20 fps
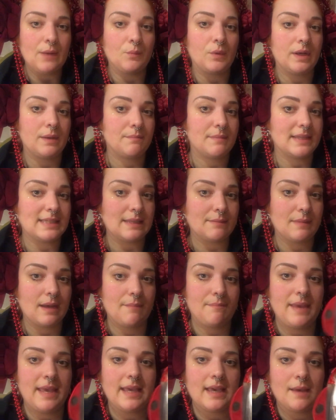and wouldn't mess up
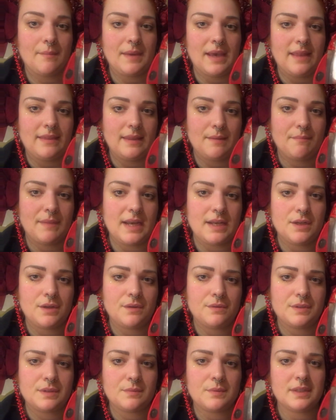my makeup, and then my
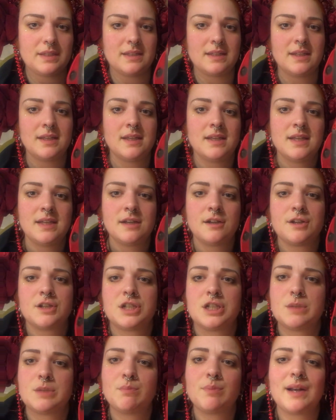nose wouldn't
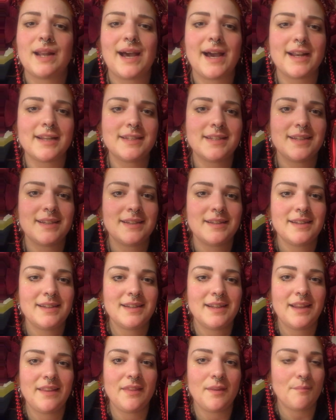splat
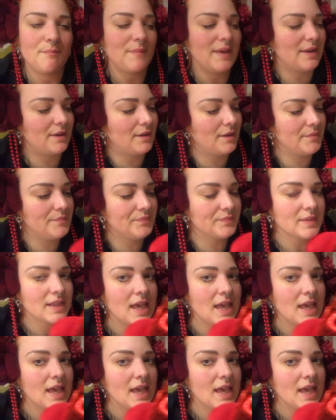in the middle.